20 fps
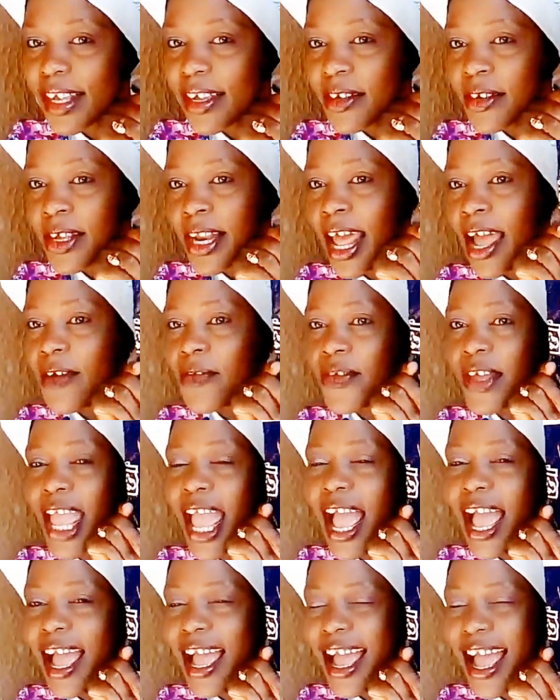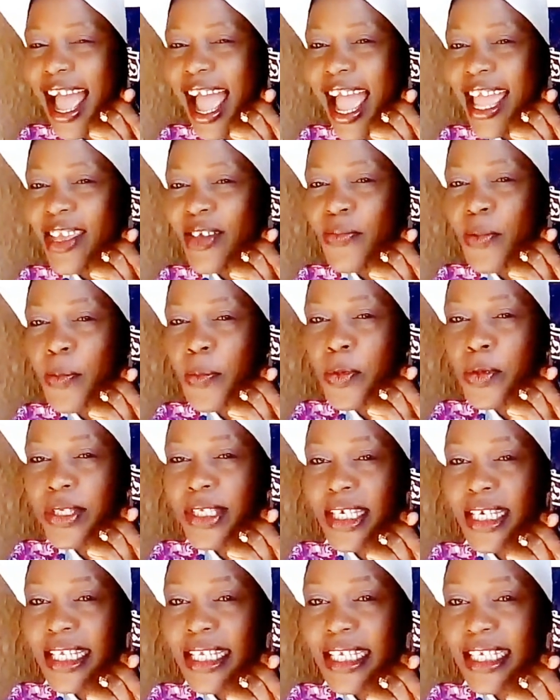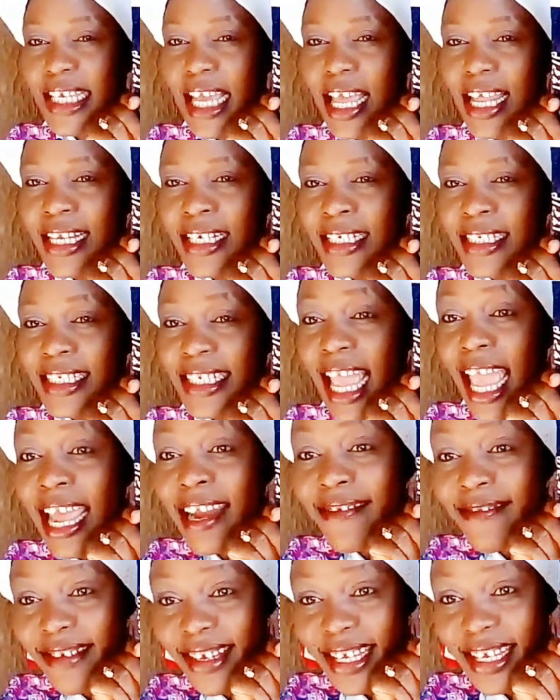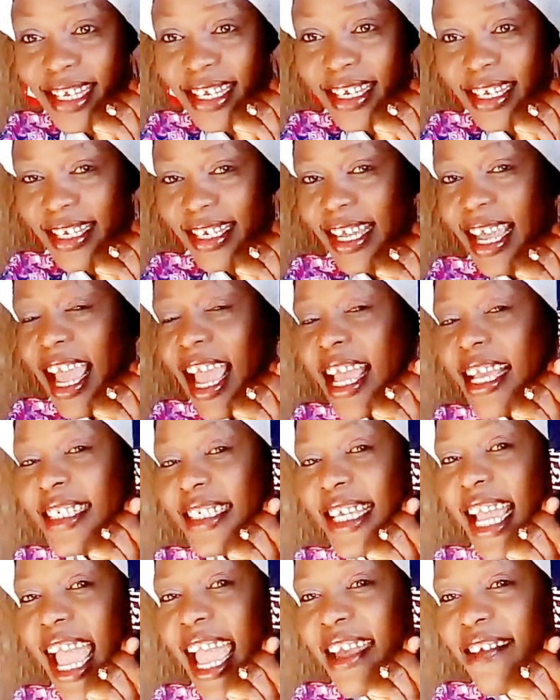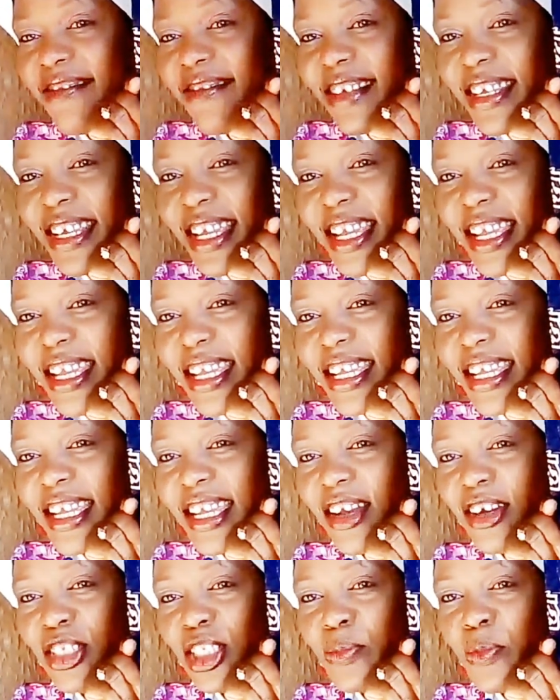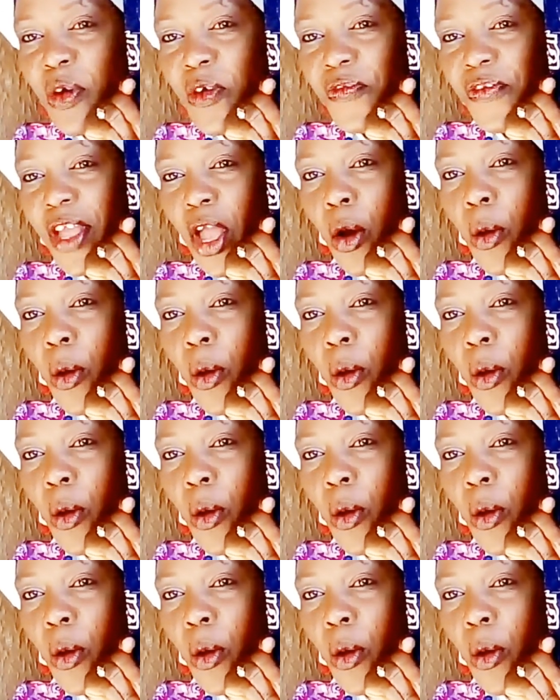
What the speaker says: Ananafia, are you people seeing it? Sherry, got more for